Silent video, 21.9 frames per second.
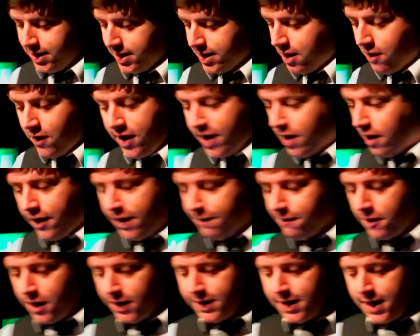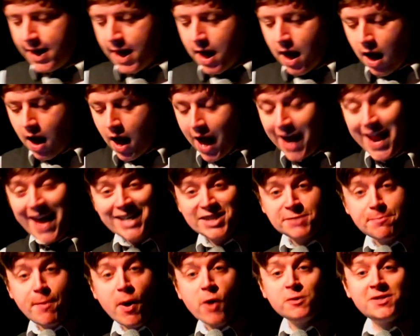All right, fine. An
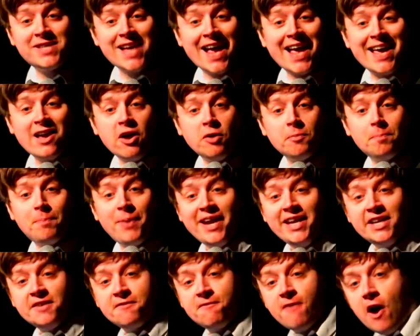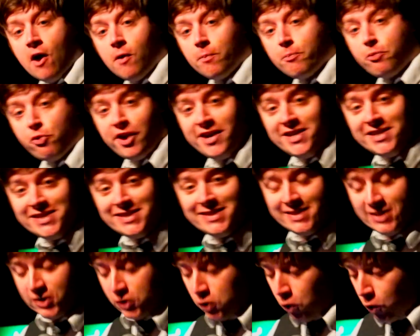expose on paedophile
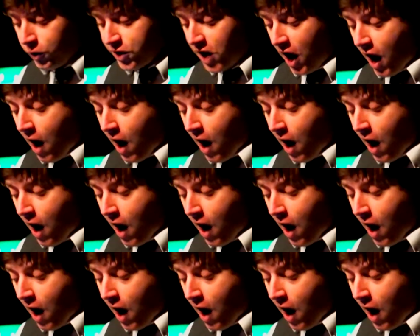priests called